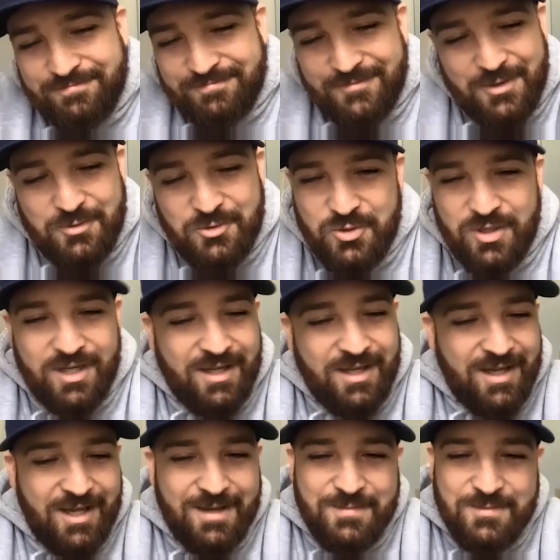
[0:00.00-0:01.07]
you know, drinking
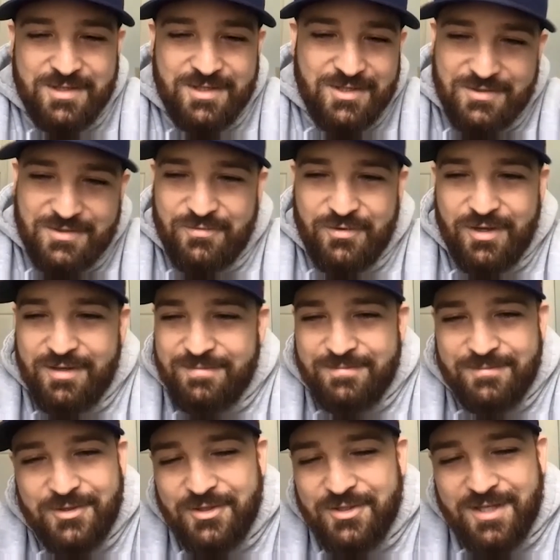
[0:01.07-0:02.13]
games and just
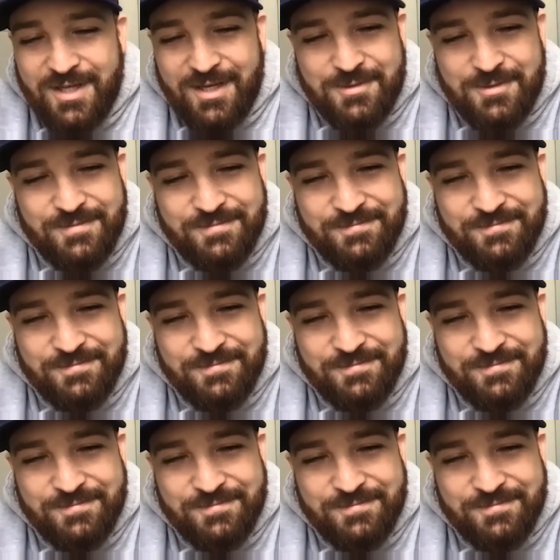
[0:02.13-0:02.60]
fun, good times.